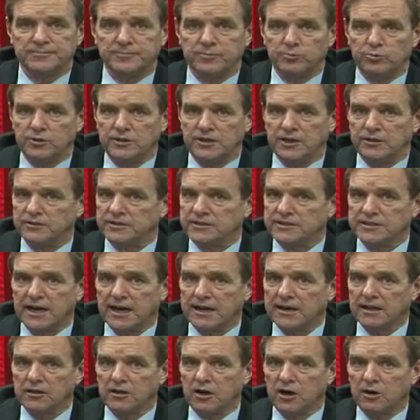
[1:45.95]
There is
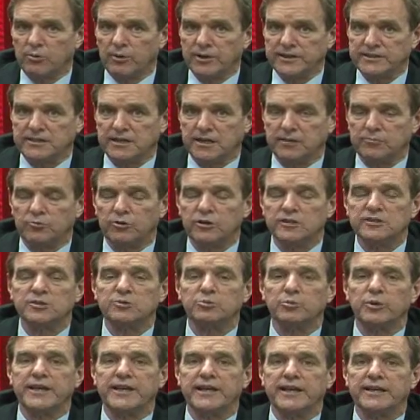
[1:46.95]
not a long wait time
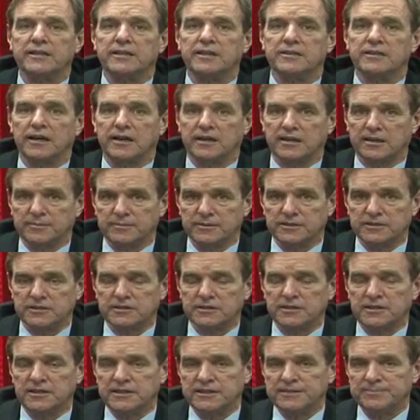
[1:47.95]
once we get the documents,
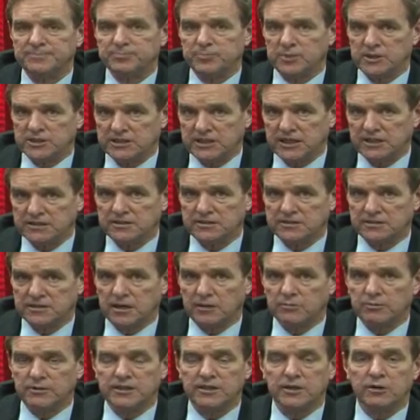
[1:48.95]
but chances
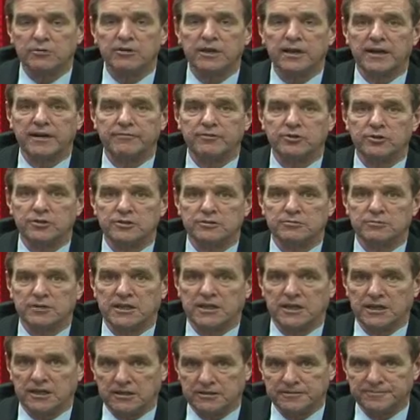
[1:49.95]
are we don't have yours
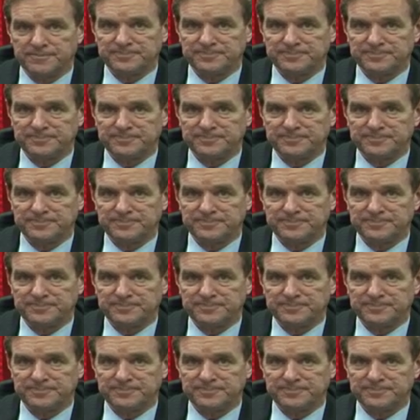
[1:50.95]
right now.